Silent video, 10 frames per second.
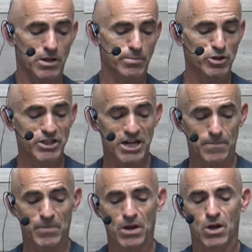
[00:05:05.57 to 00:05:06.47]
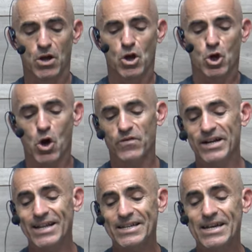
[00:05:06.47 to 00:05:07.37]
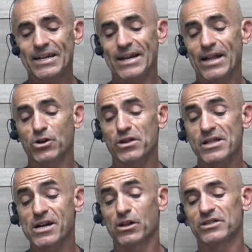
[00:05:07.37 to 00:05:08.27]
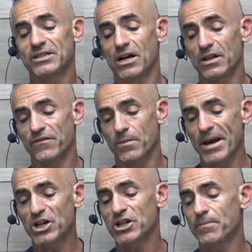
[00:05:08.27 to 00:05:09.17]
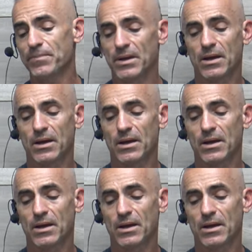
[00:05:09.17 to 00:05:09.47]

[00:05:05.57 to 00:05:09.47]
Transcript: To proceed, COVID-19 and endothelial cell inflammation.